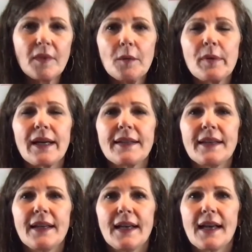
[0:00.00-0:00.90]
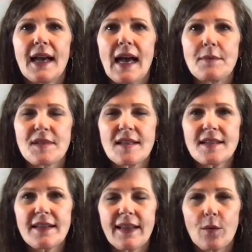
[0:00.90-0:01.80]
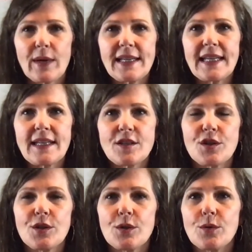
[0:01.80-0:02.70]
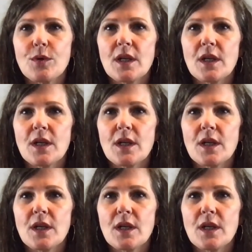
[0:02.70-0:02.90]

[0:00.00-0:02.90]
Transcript: But I'm sensing that we need to